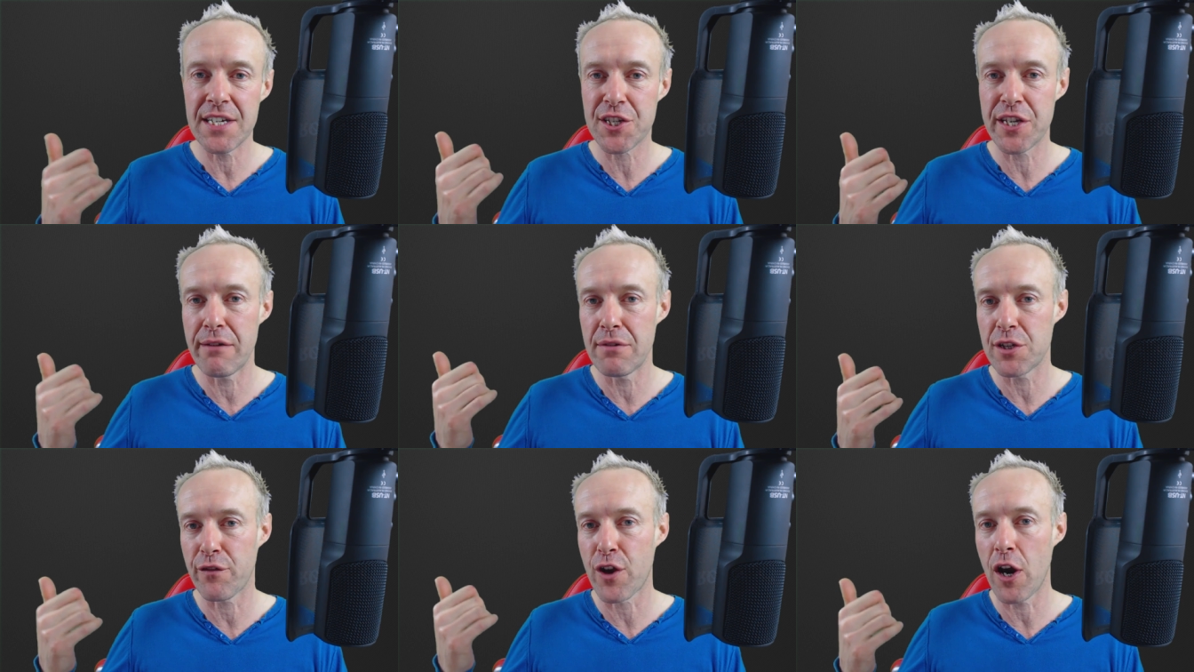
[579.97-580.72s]
a
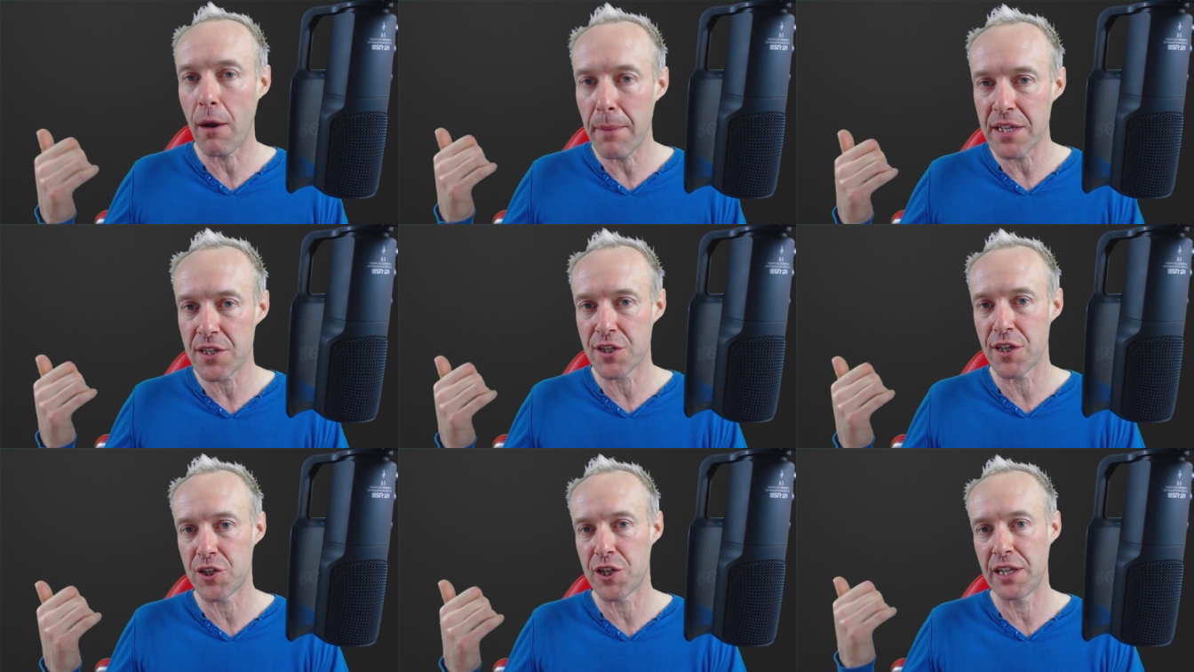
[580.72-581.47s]
series of comments
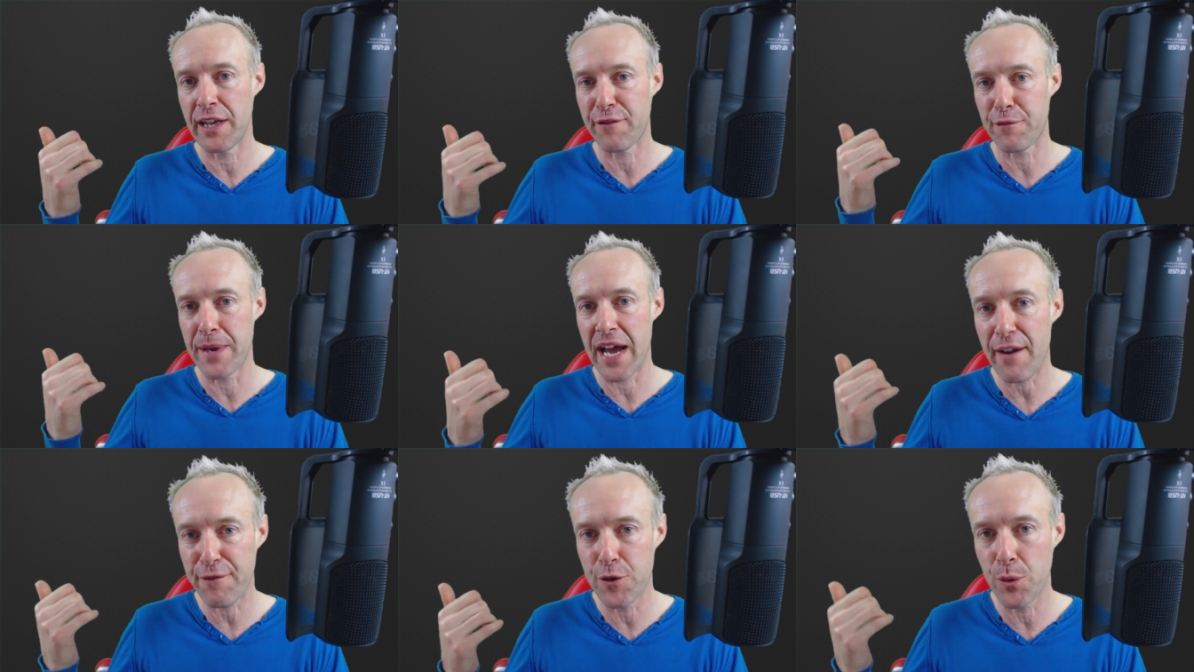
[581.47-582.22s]
that she left me
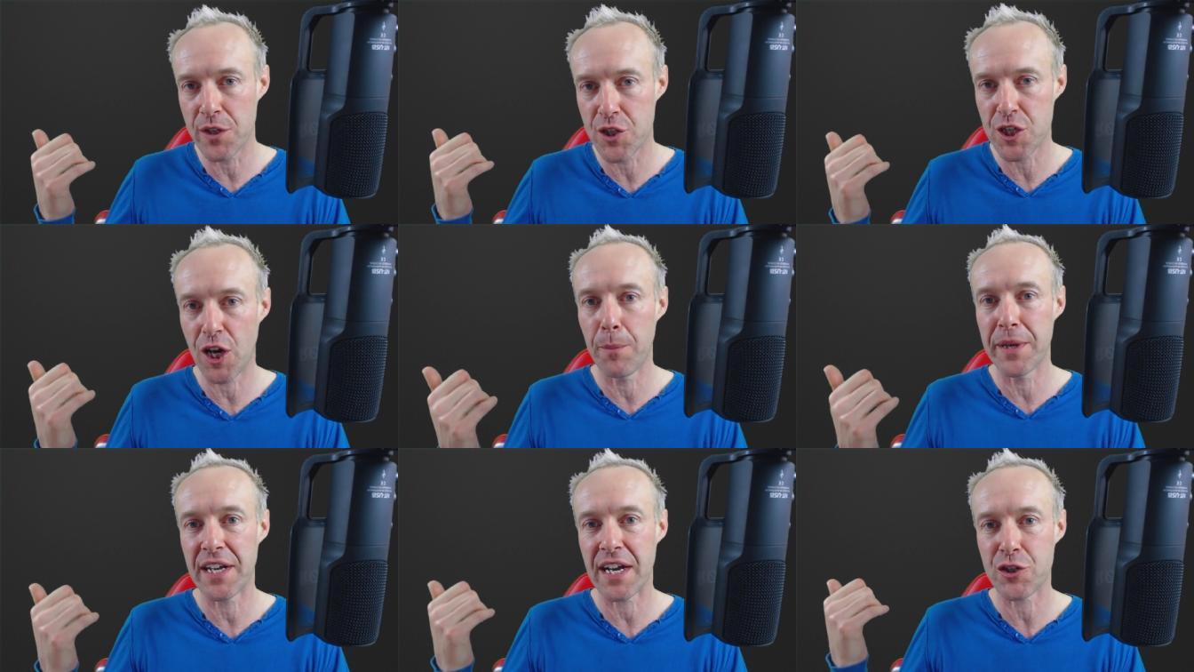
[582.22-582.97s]
afterwards, told
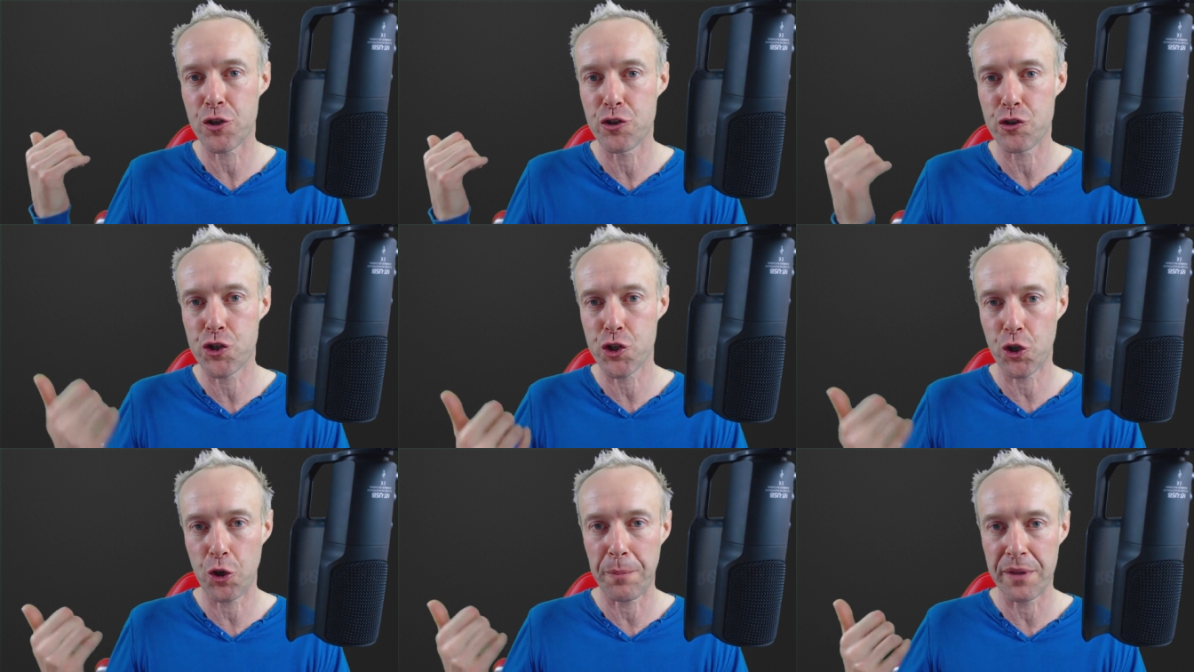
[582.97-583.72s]
me that I should just
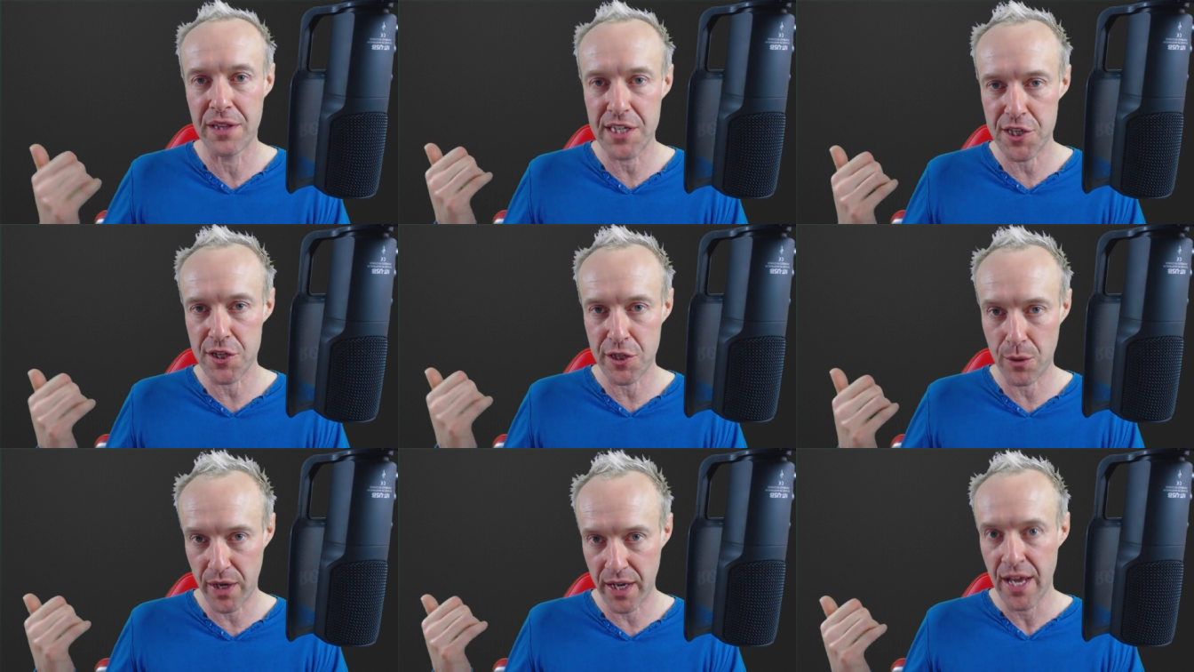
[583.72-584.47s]
shut up and listen
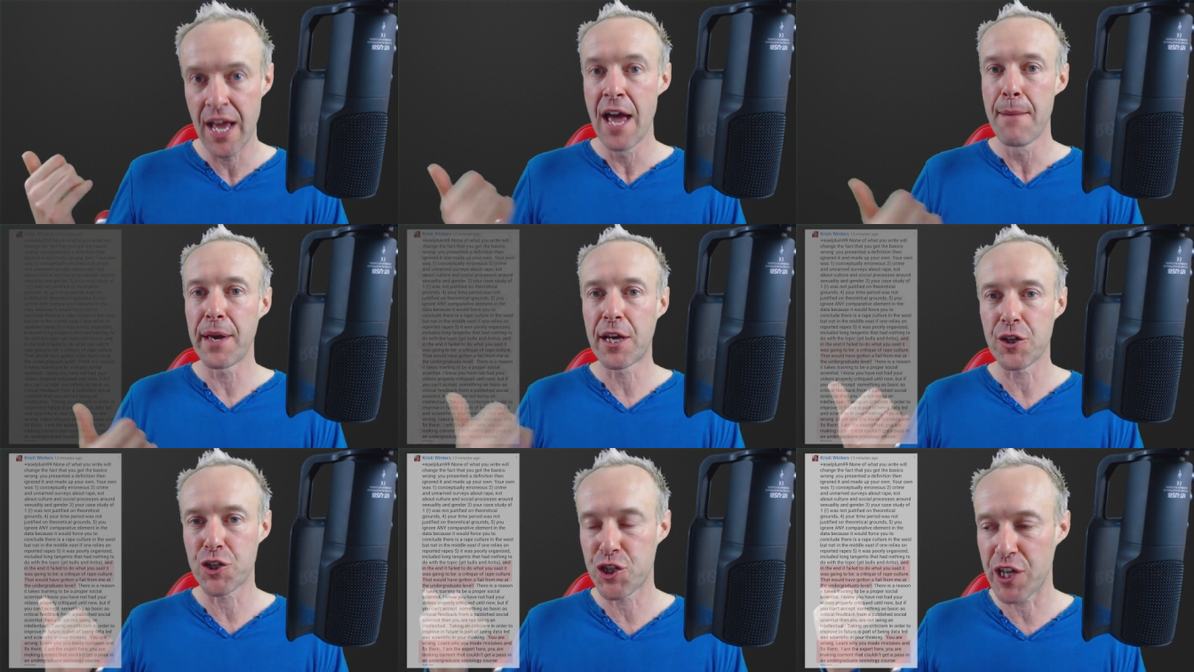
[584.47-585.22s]
to her
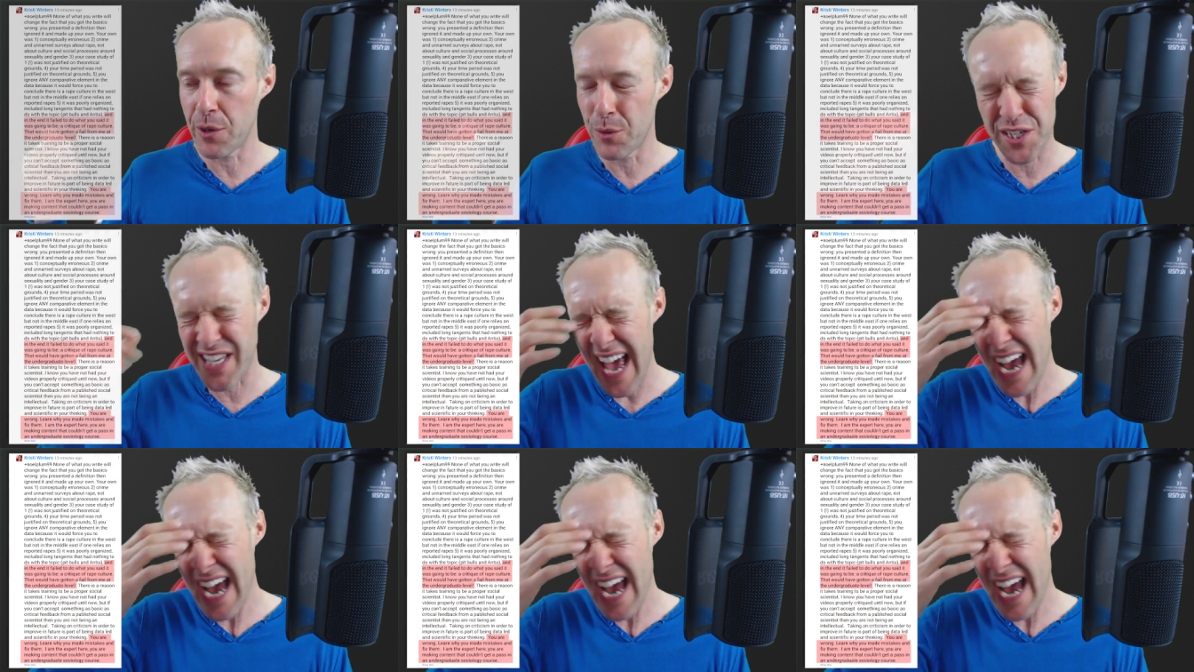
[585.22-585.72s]
because she was the